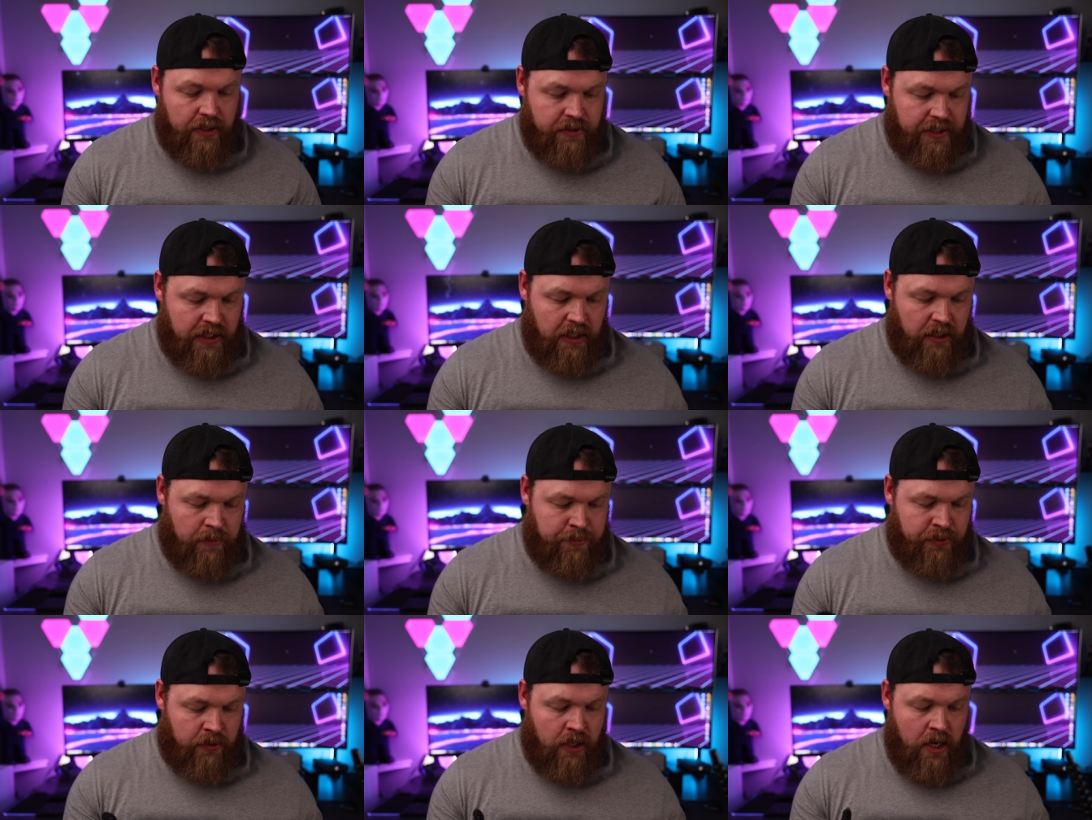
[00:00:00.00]
because these
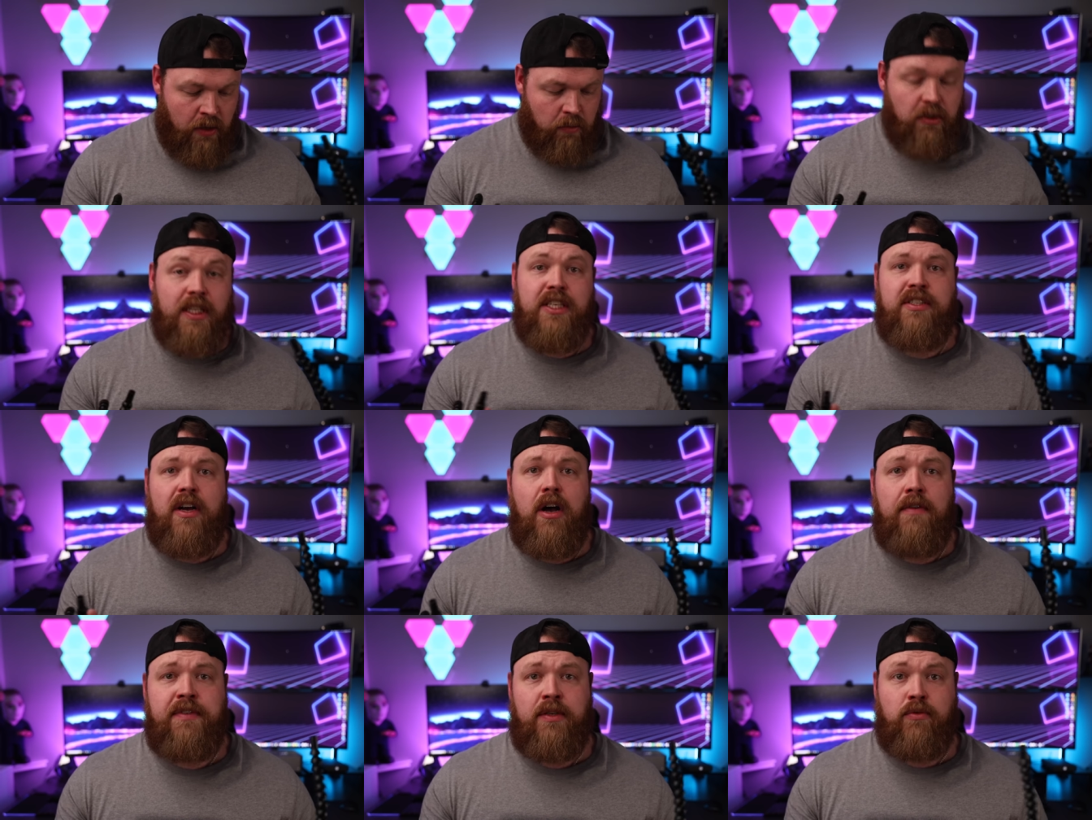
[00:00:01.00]
clips are really
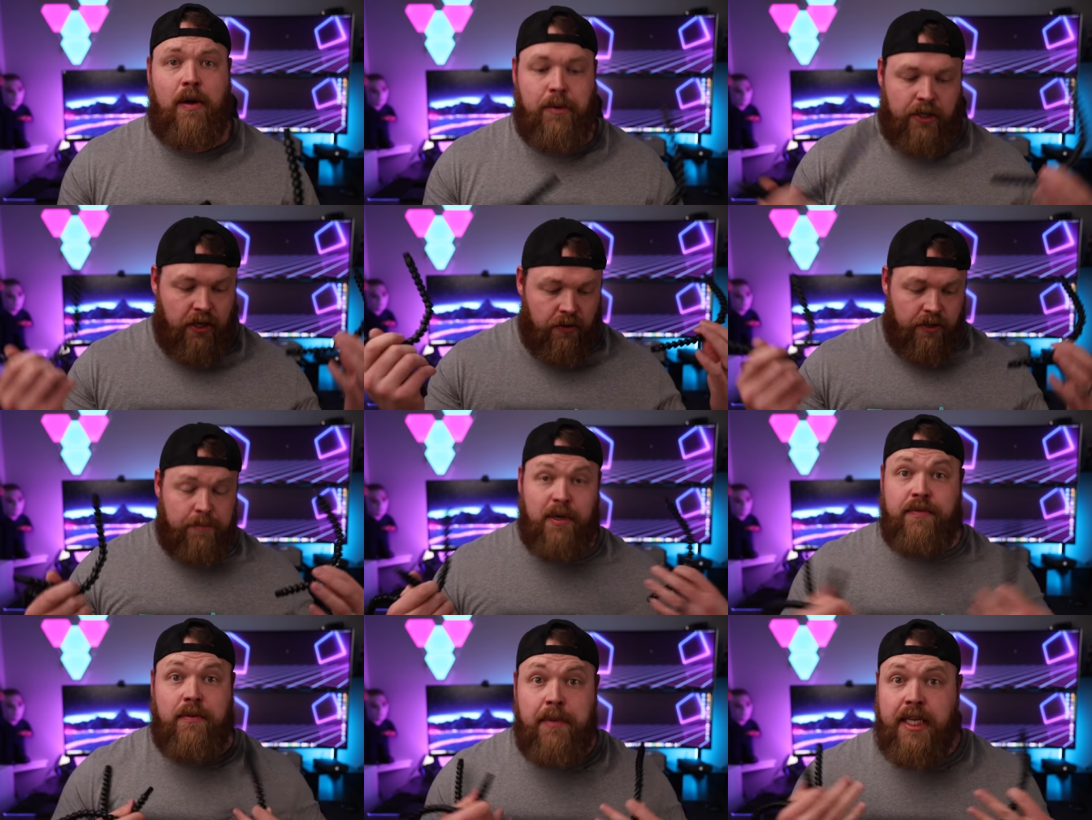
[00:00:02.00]
soft and rubber coated,
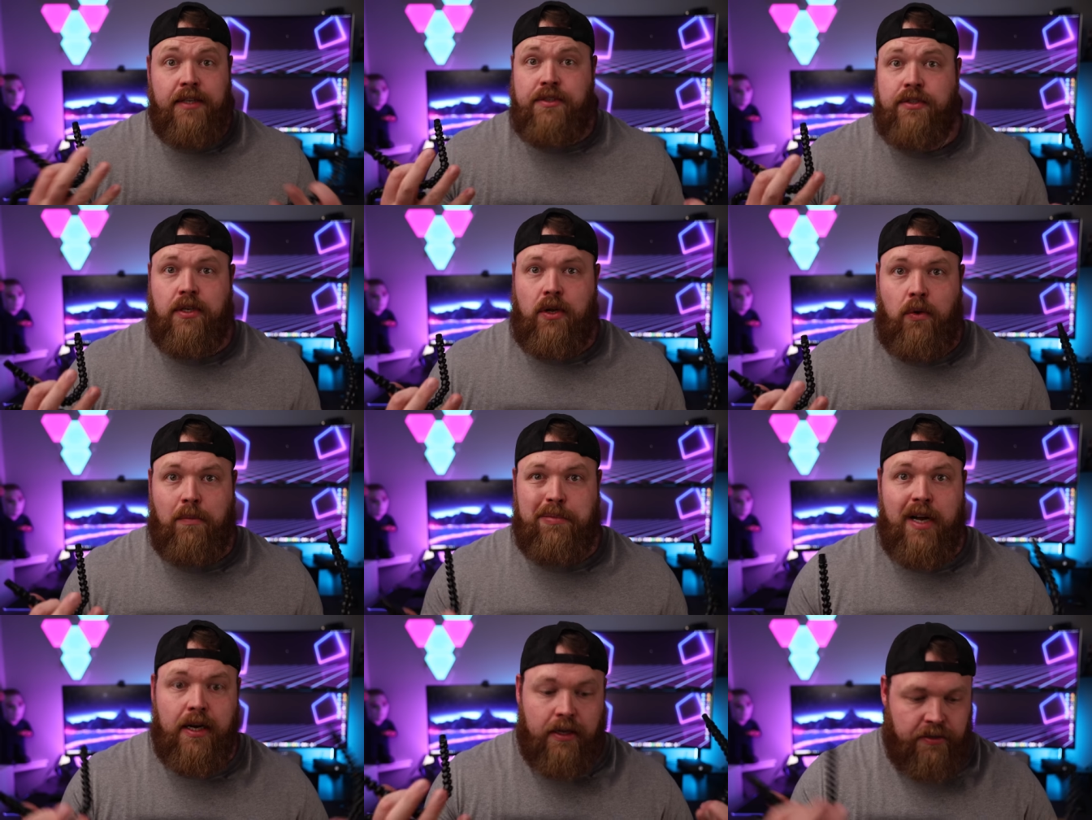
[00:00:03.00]
but for me it's just going to hold
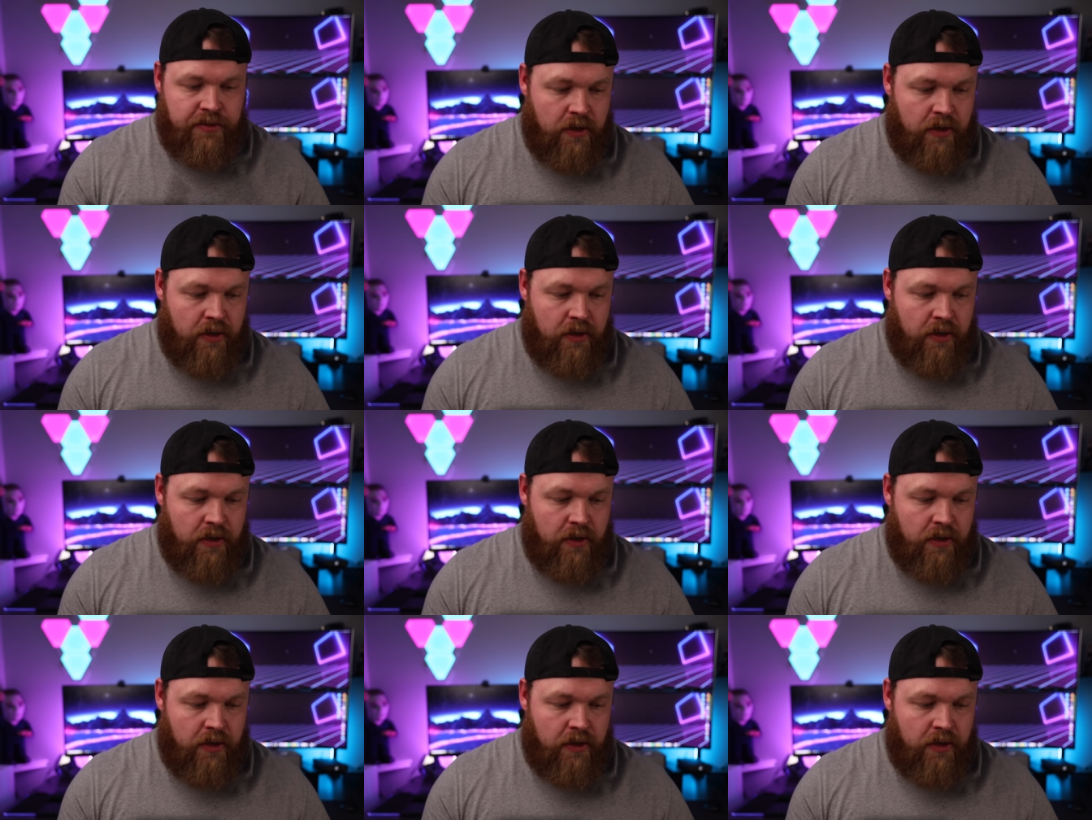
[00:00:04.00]
products.